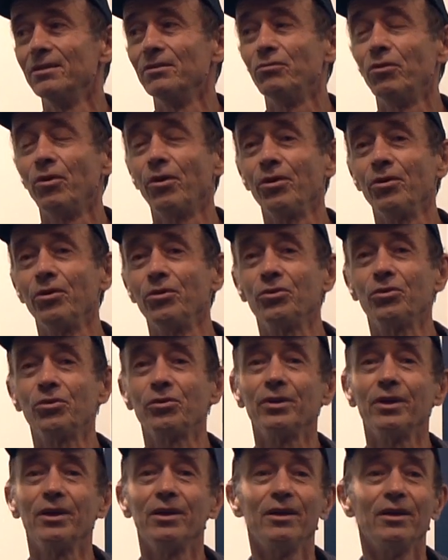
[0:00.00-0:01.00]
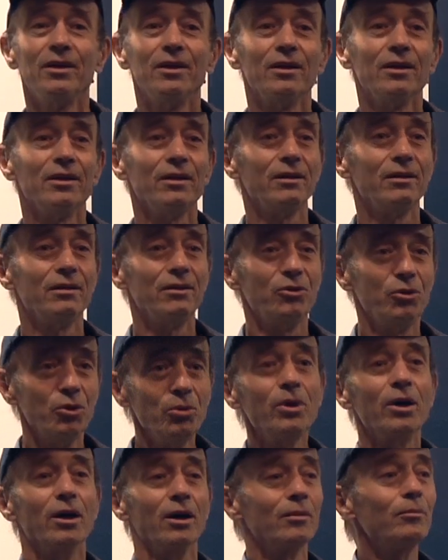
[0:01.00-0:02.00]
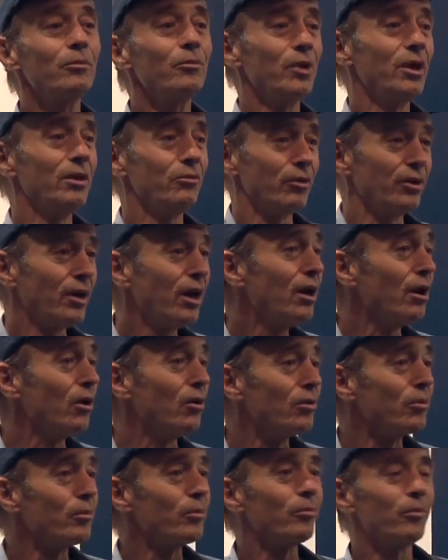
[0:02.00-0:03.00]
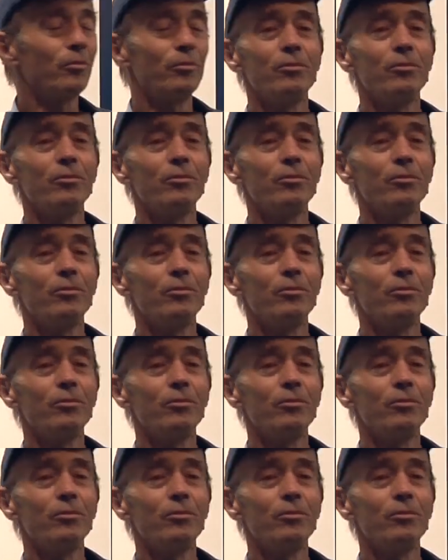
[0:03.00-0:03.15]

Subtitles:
Foreigners do come, even now,